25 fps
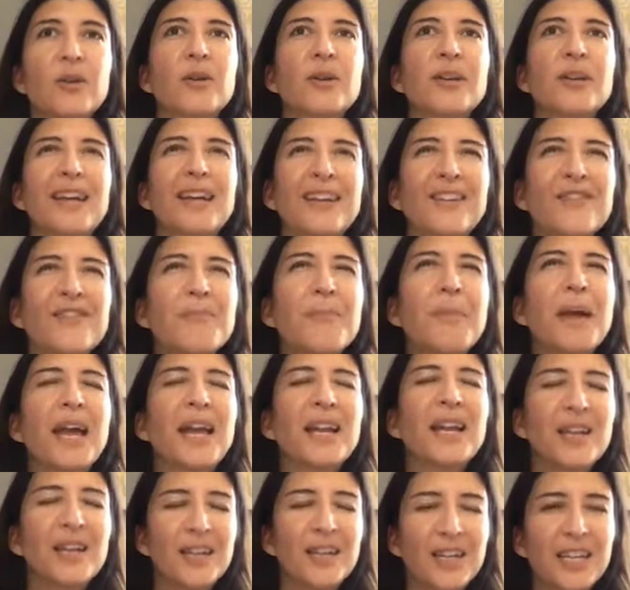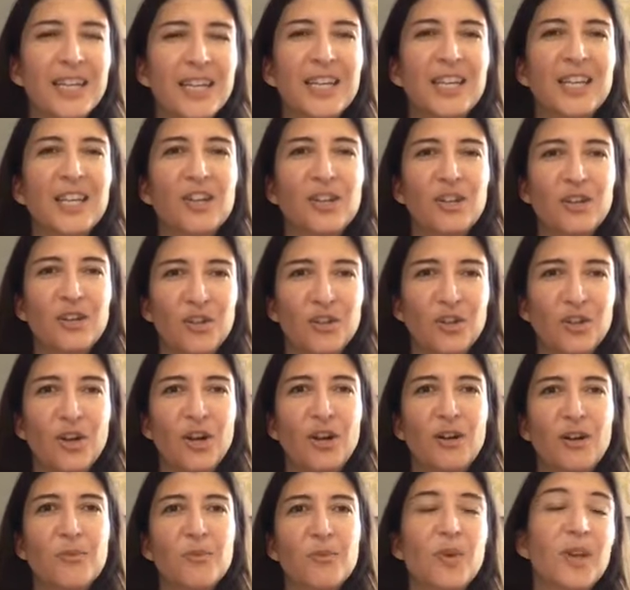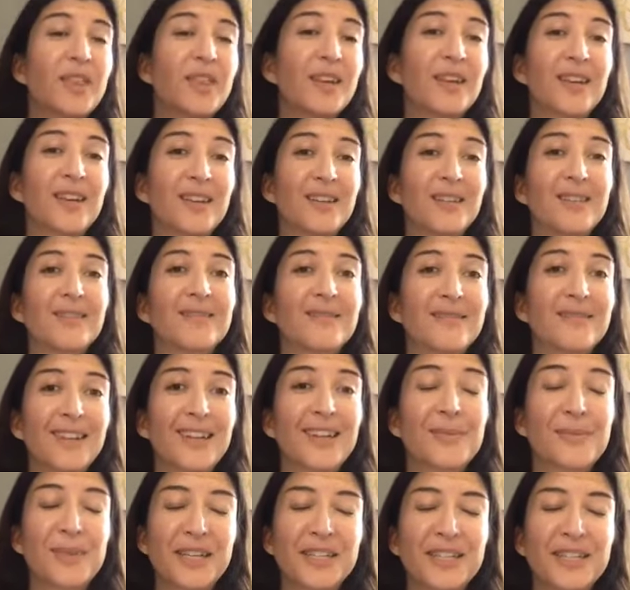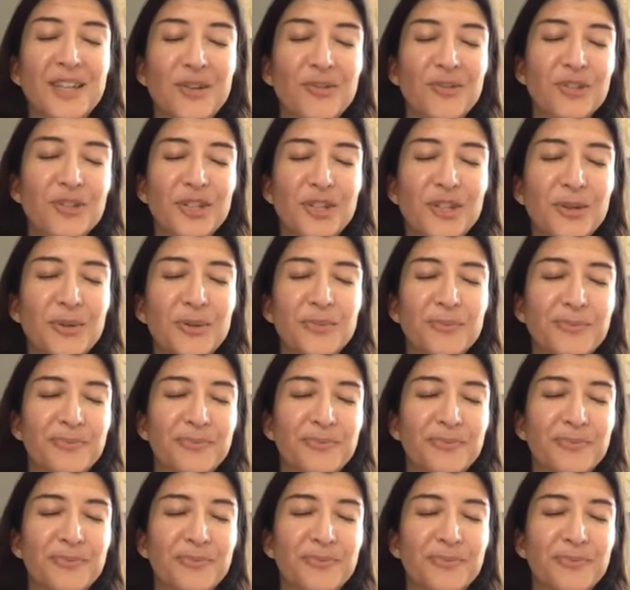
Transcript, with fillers: kind of mend and heal within in myself too.